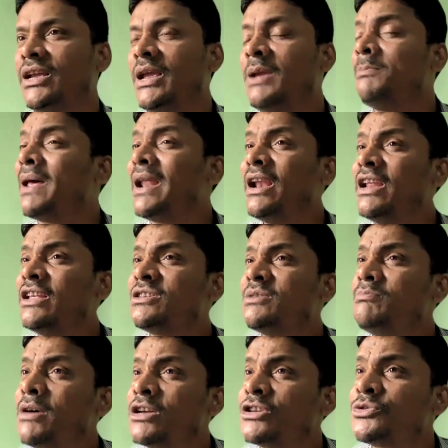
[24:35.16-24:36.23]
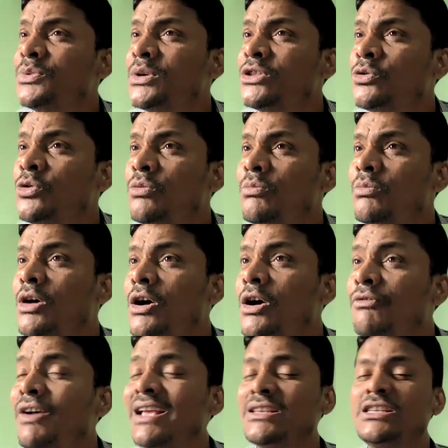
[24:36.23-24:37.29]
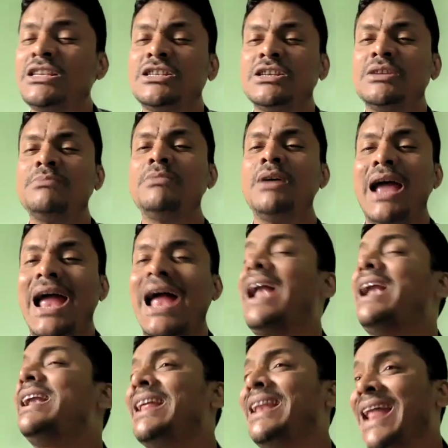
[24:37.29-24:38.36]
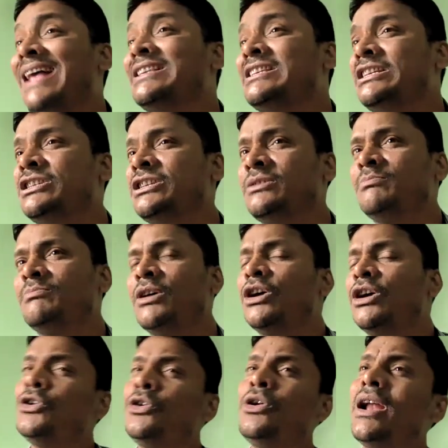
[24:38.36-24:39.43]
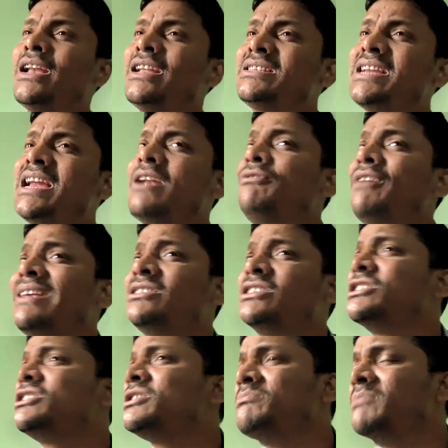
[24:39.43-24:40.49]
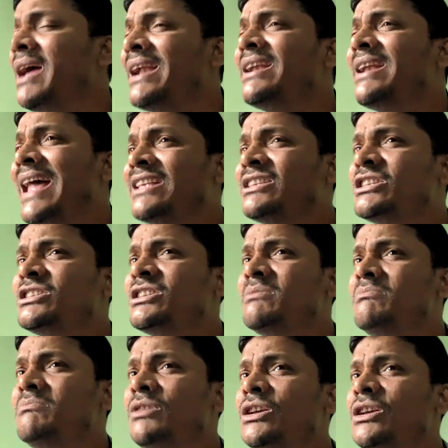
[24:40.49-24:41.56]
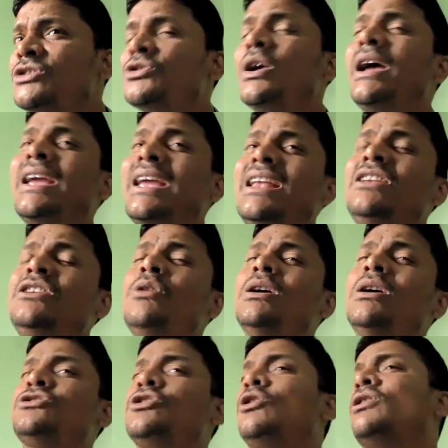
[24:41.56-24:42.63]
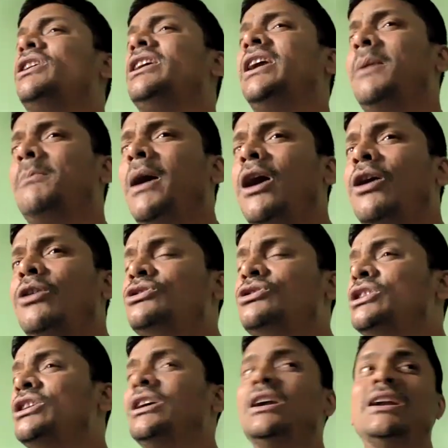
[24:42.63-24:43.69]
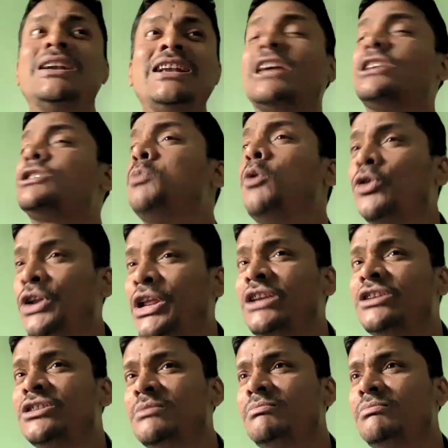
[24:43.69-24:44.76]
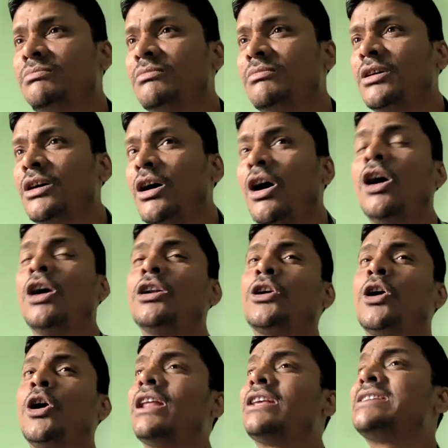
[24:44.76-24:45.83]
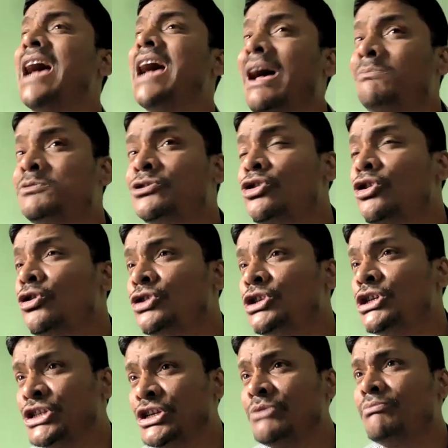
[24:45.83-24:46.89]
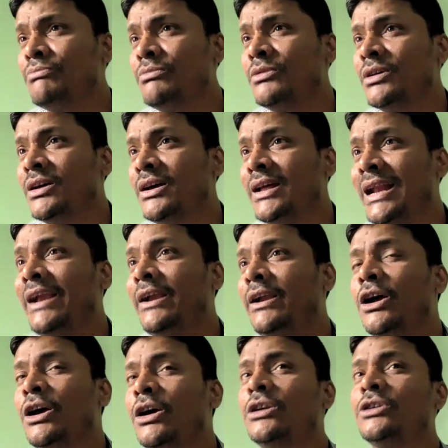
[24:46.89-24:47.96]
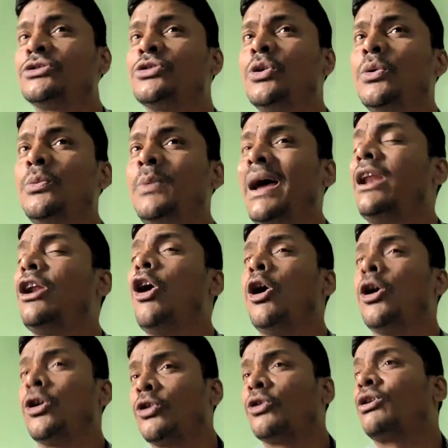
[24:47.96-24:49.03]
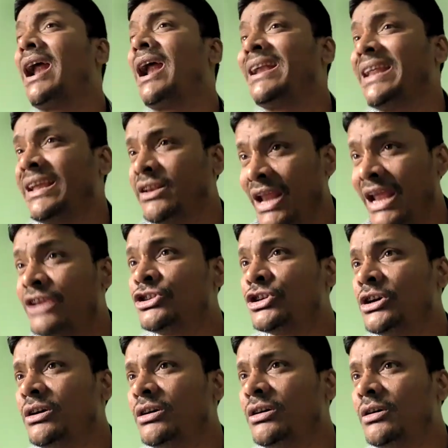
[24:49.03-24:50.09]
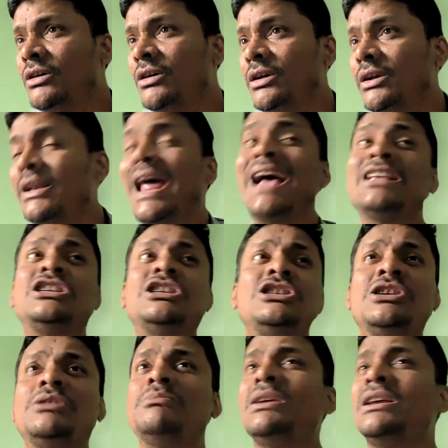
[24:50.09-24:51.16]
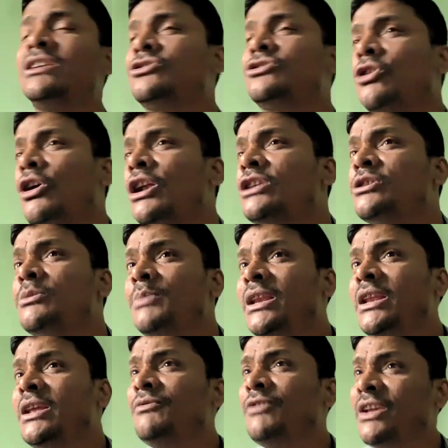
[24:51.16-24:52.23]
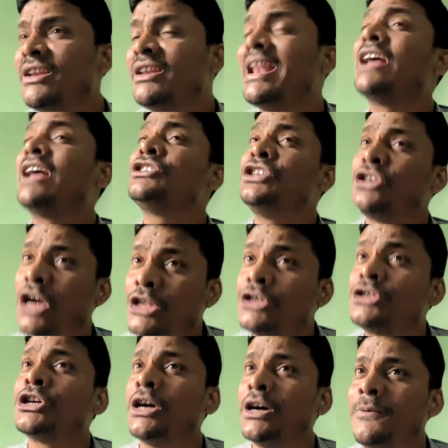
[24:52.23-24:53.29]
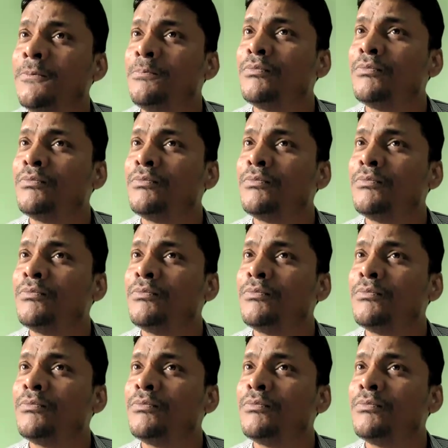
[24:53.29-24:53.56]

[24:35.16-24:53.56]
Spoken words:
Imperialism merged with whom? Fascism and Nazism. Do you understand fascism and Nazism? So again, you are talking about despotism or called as absolutism, right? So where autocratic nature, Nazism is called as a belief in Nazi culture,